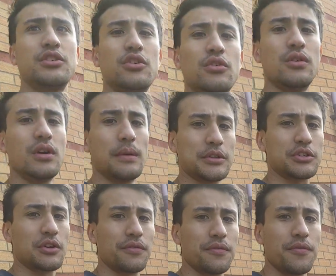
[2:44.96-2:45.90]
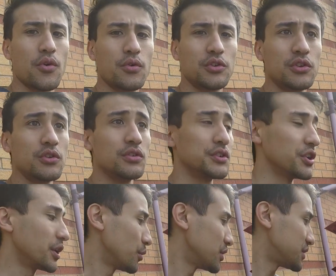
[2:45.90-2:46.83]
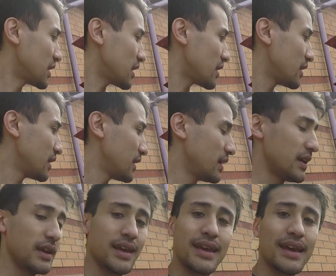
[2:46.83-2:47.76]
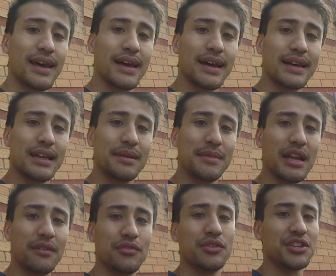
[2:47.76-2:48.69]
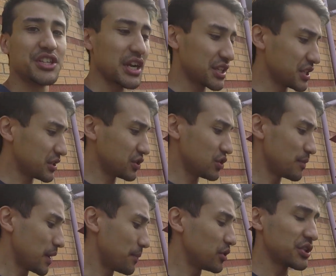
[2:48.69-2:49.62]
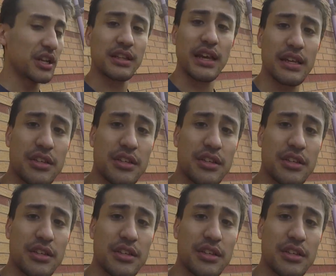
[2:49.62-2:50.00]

so I was just off the phone to Johnny Woods there, and he made a few suggestions to my Bruce League